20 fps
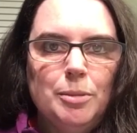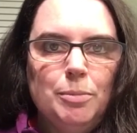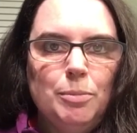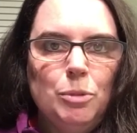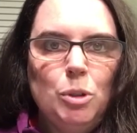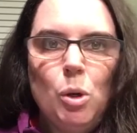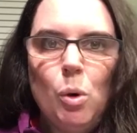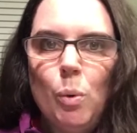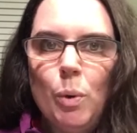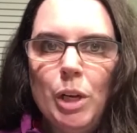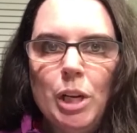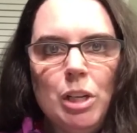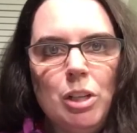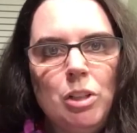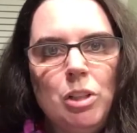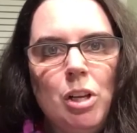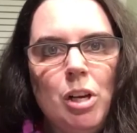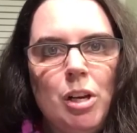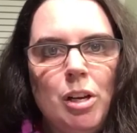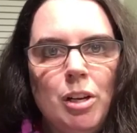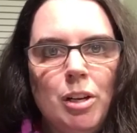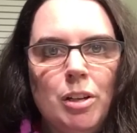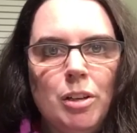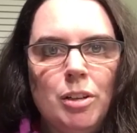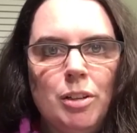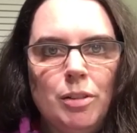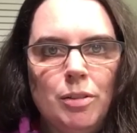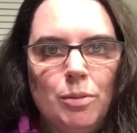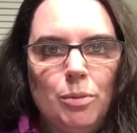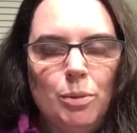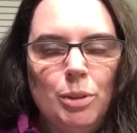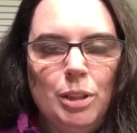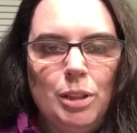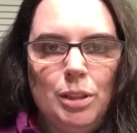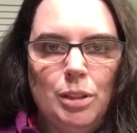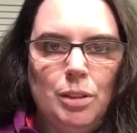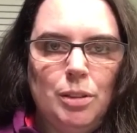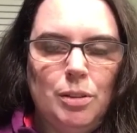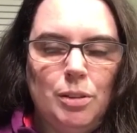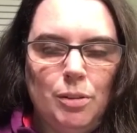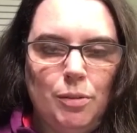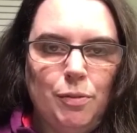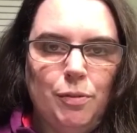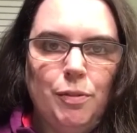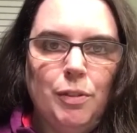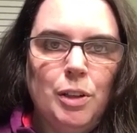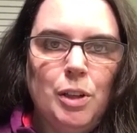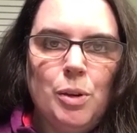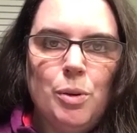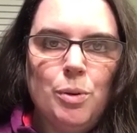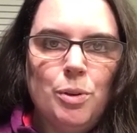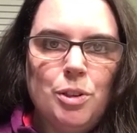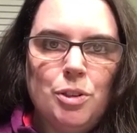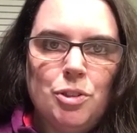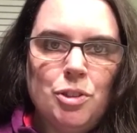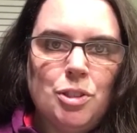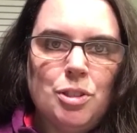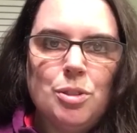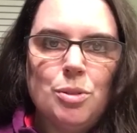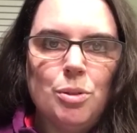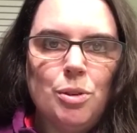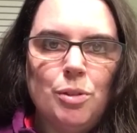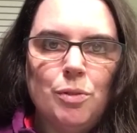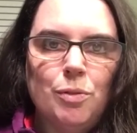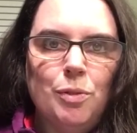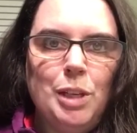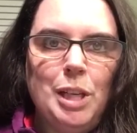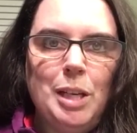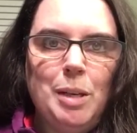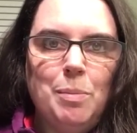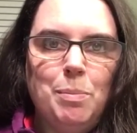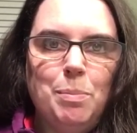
going along with the flow to just sort of keep